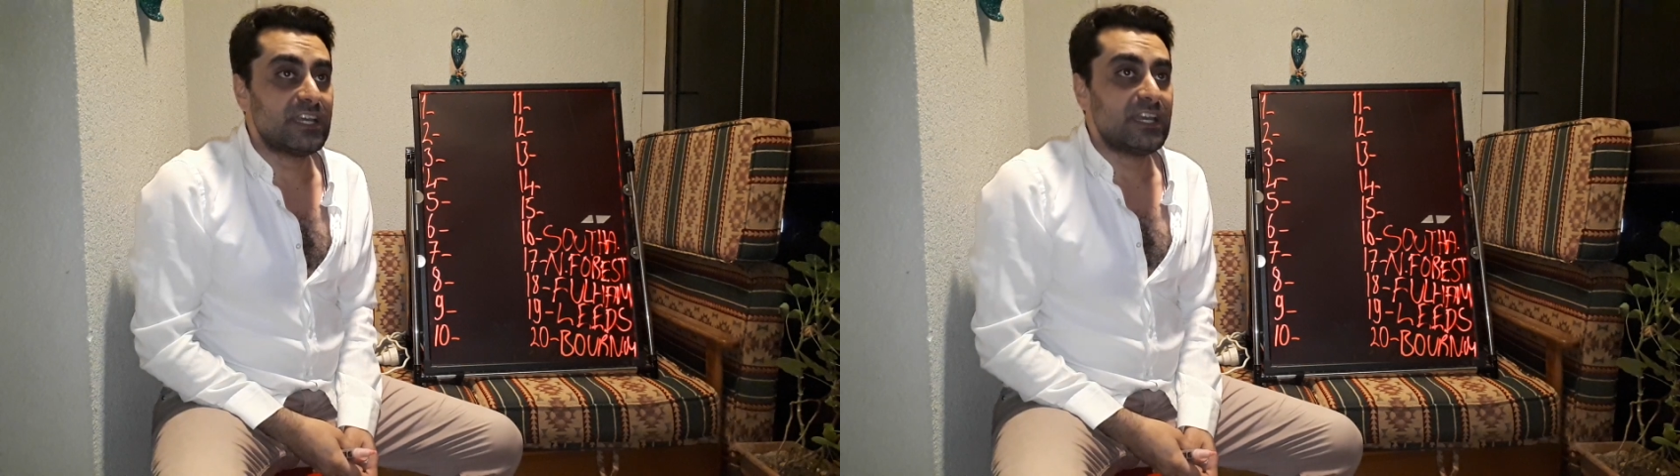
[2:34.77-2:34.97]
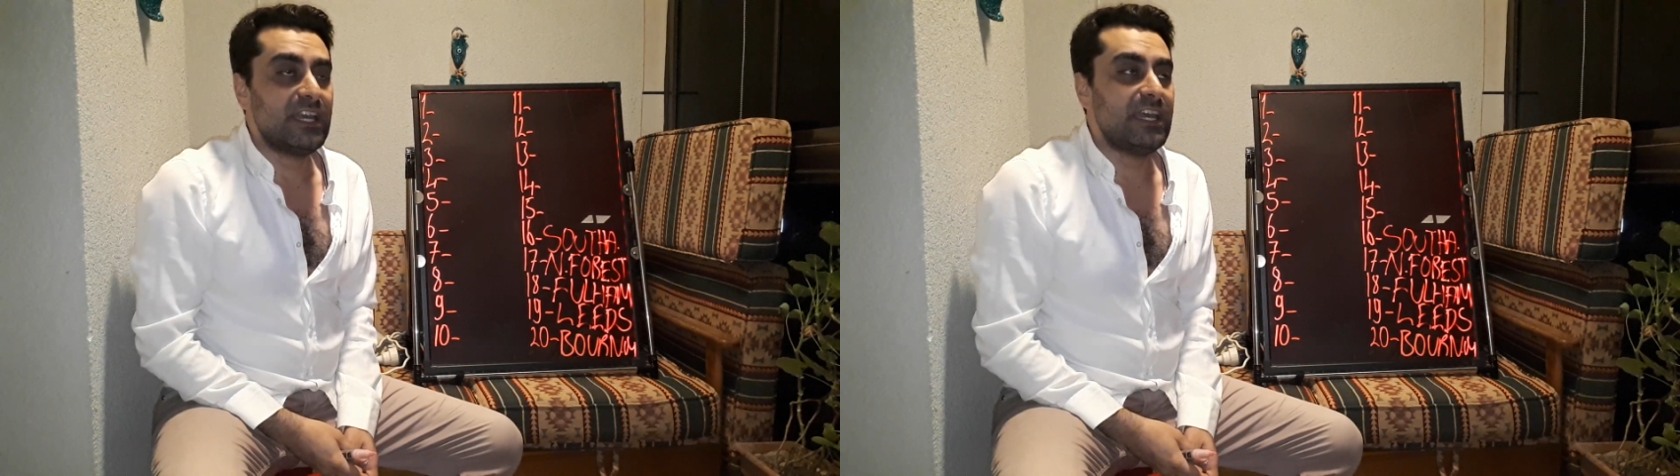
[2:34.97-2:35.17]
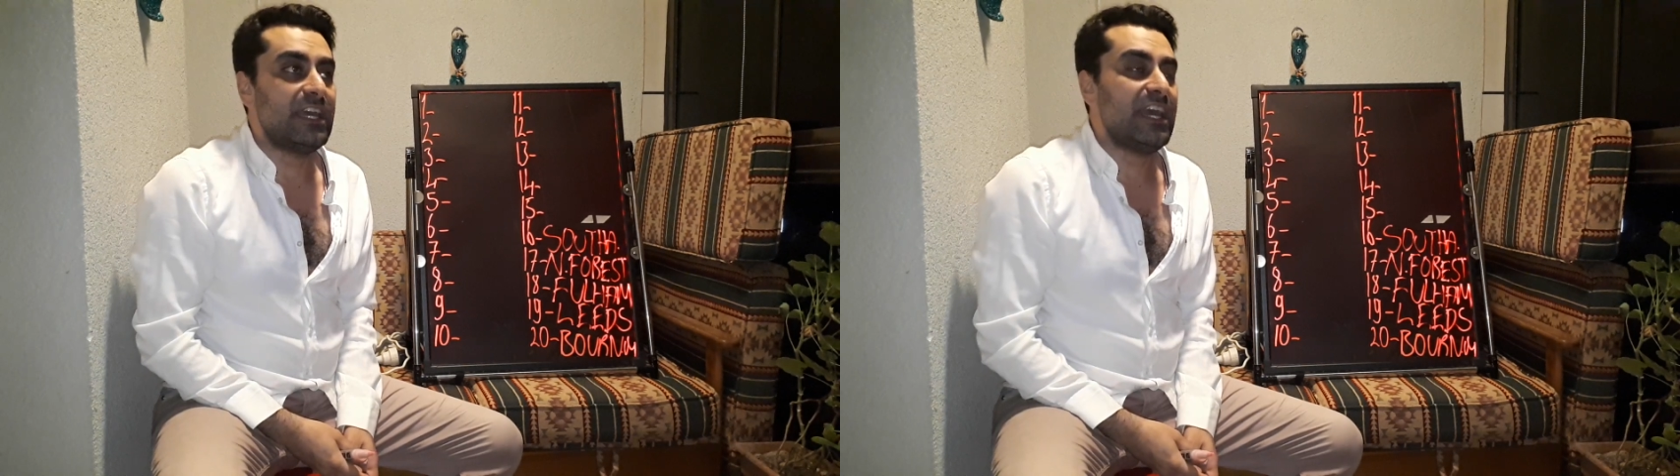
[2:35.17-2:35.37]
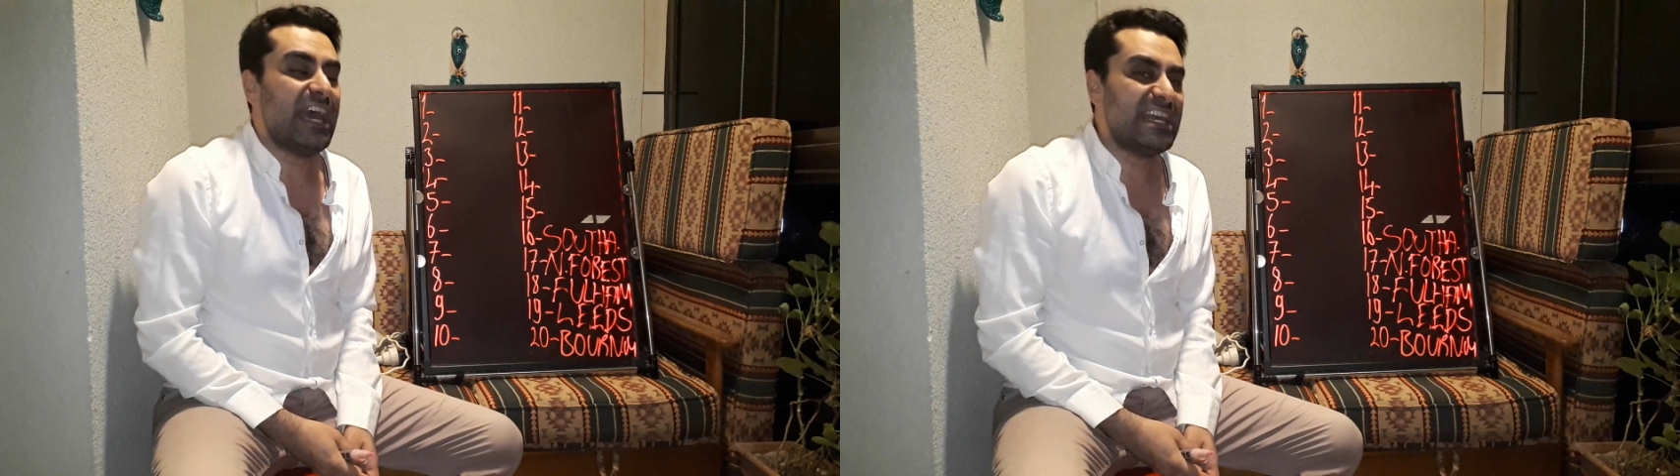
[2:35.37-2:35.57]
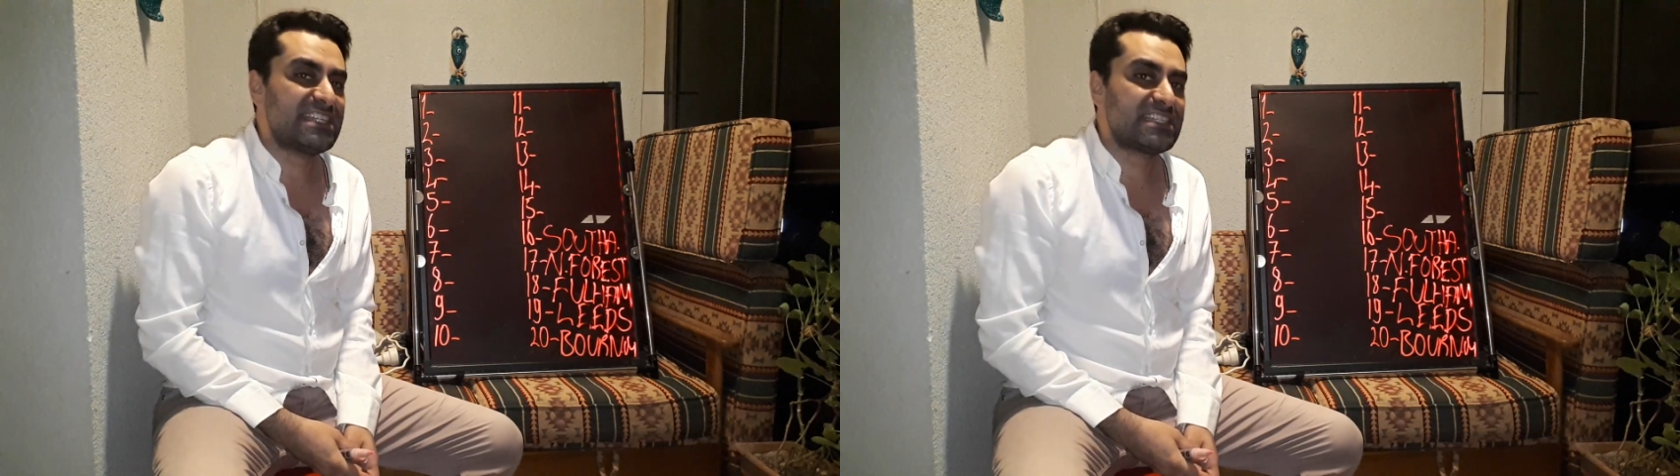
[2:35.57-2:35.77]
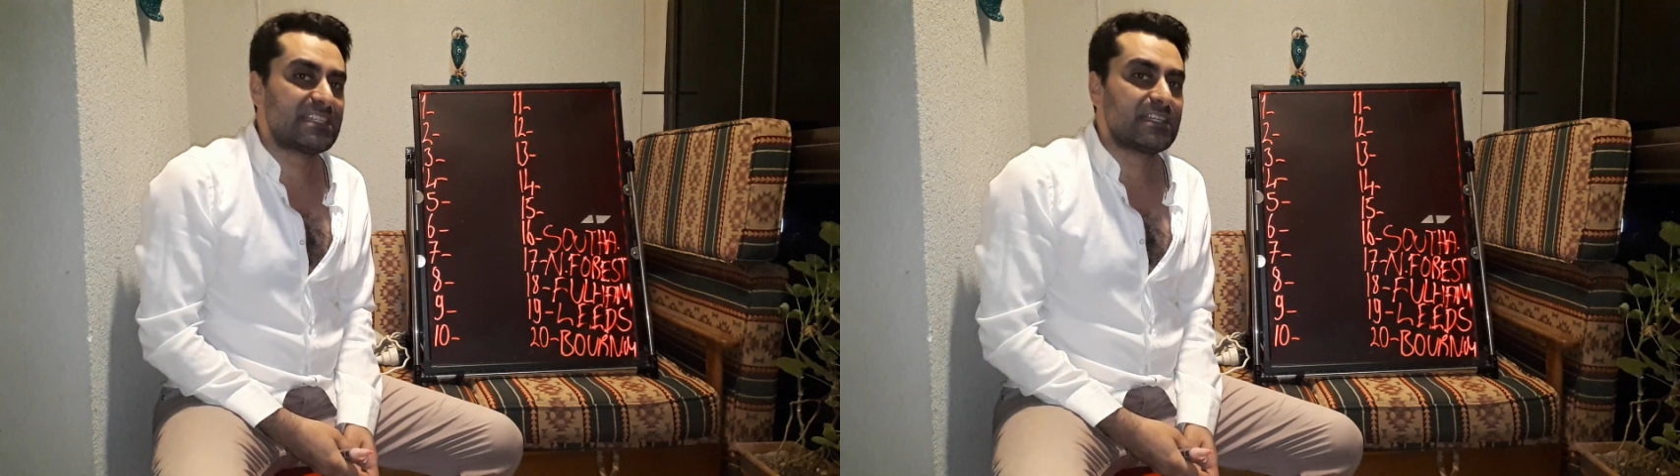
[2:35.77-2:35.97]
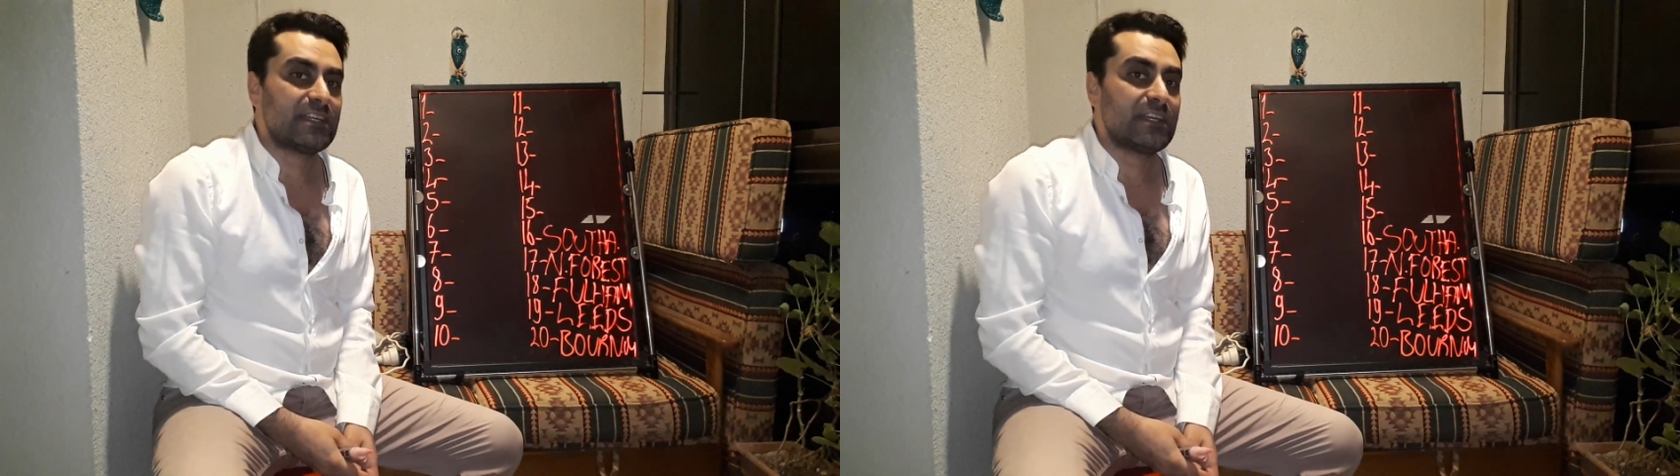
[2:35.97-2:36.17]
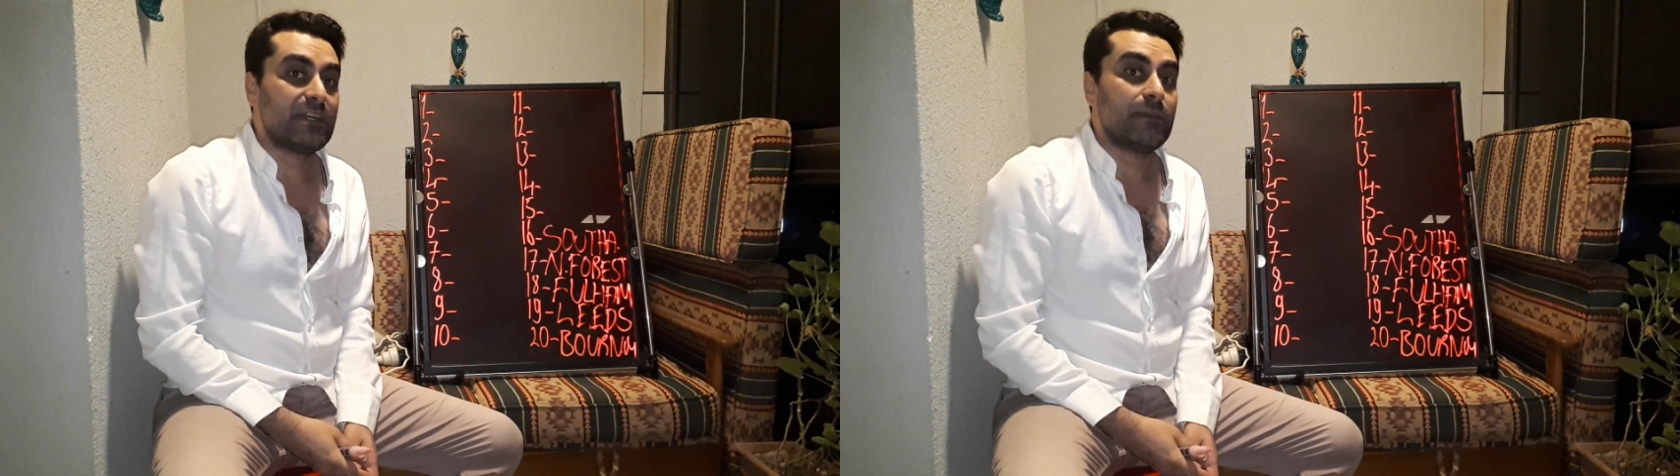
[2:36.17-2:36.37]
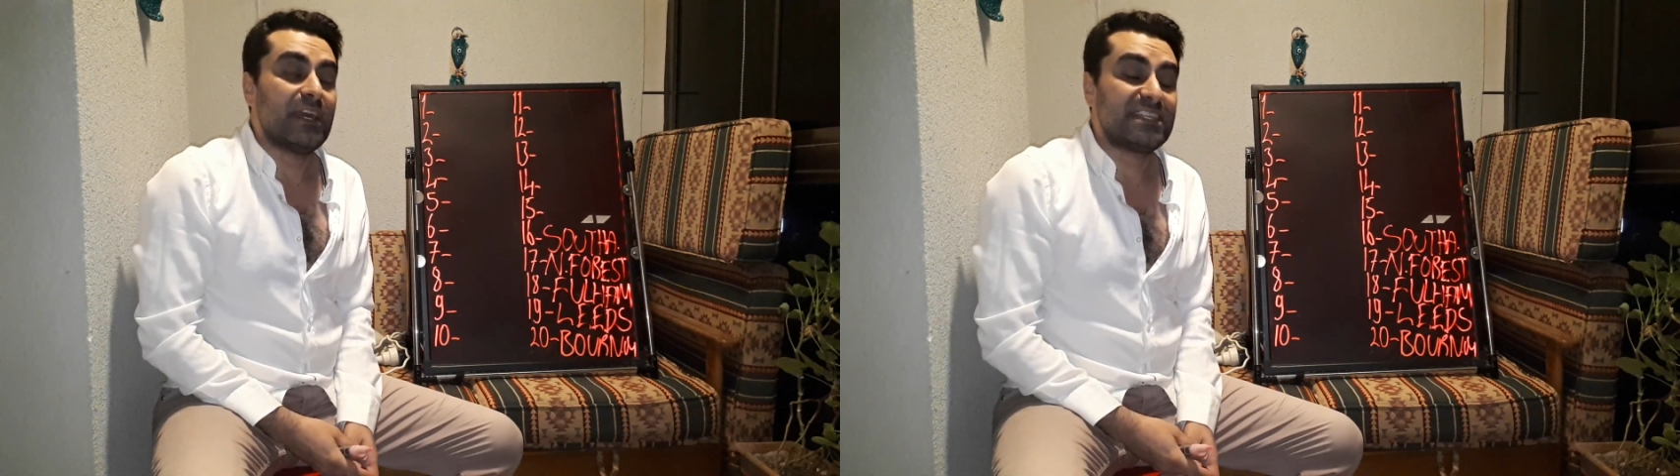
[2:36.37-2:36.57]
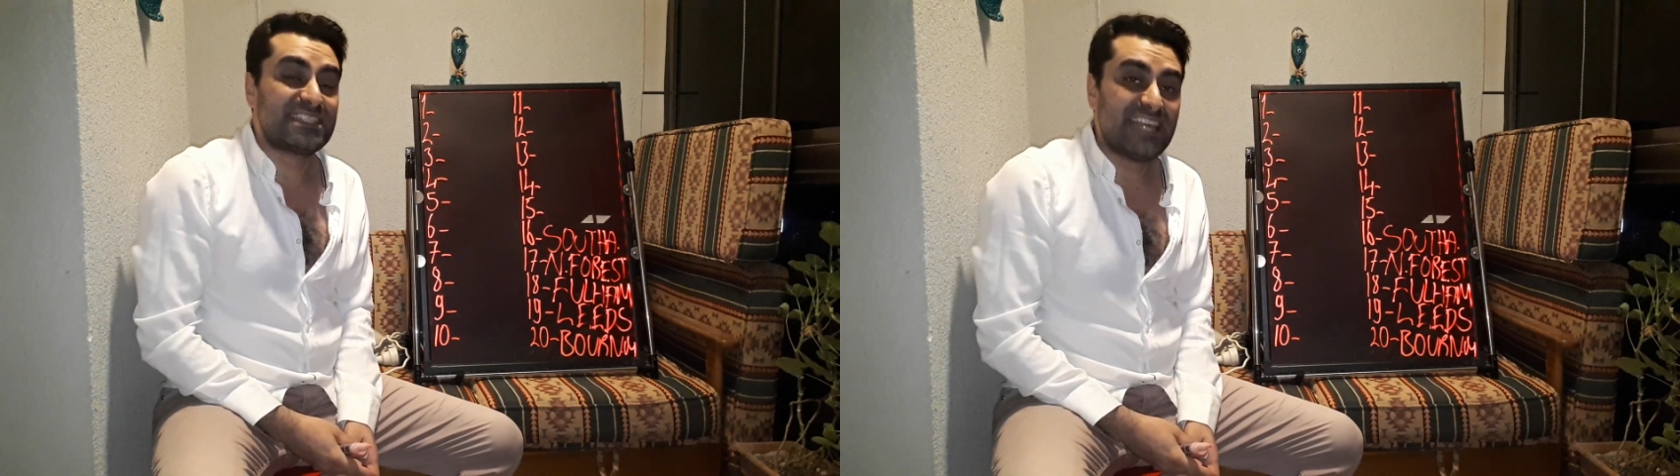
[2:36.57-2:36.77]
uh, has
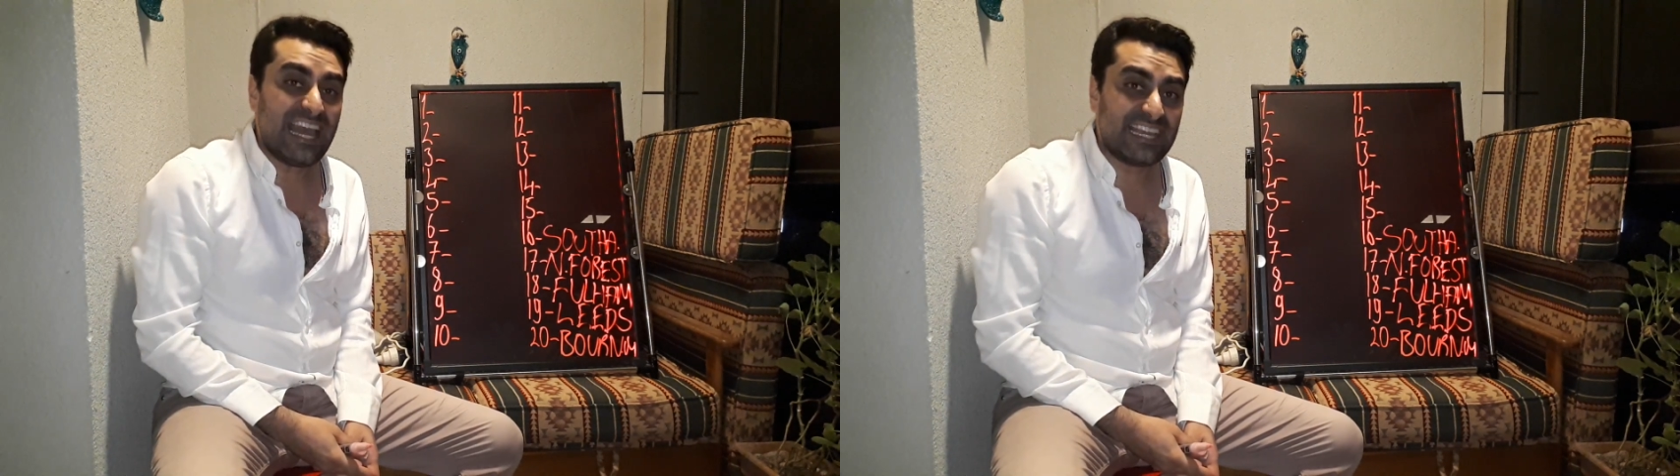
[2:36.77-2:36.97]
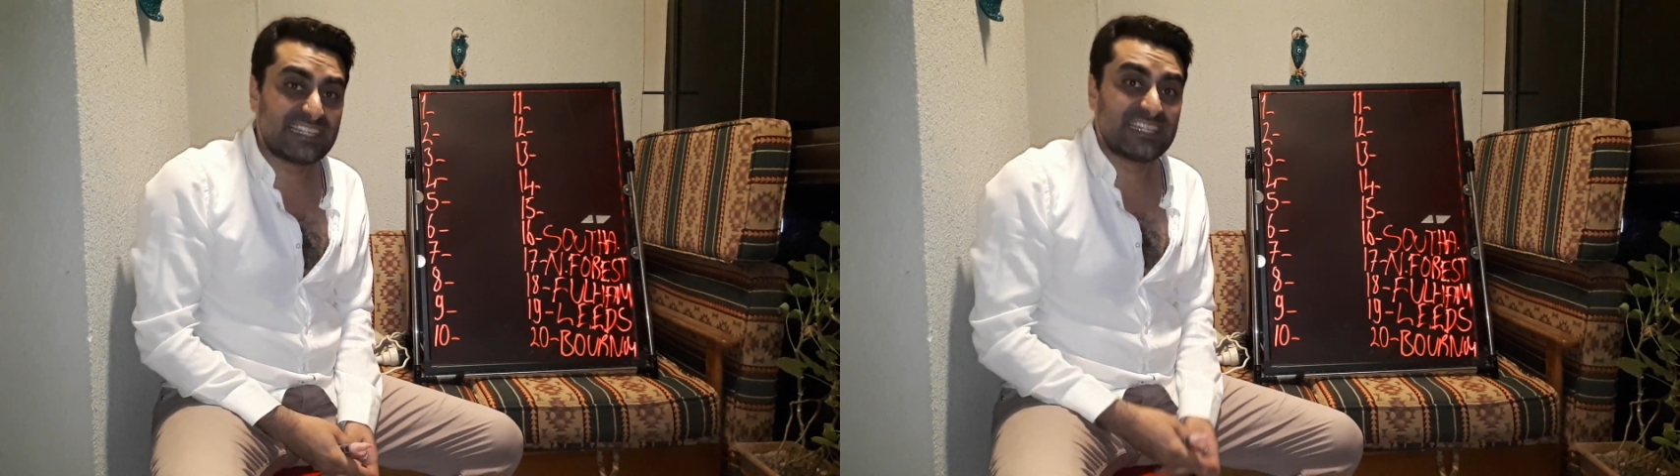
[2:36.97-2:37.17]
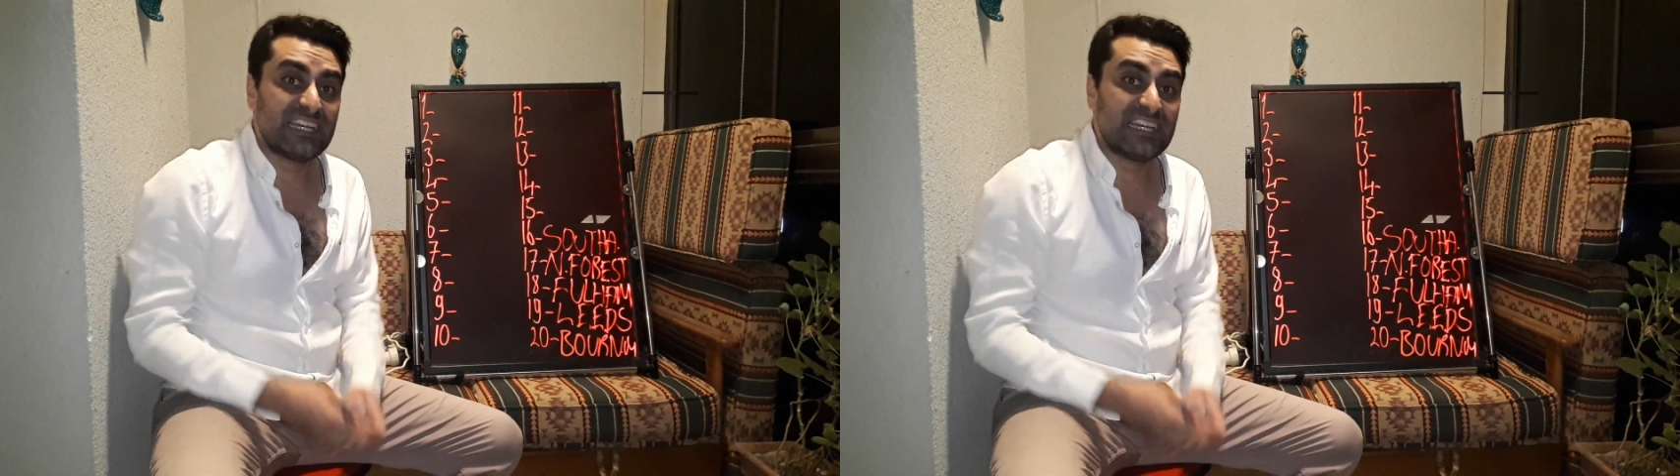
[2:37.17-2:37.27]
sacked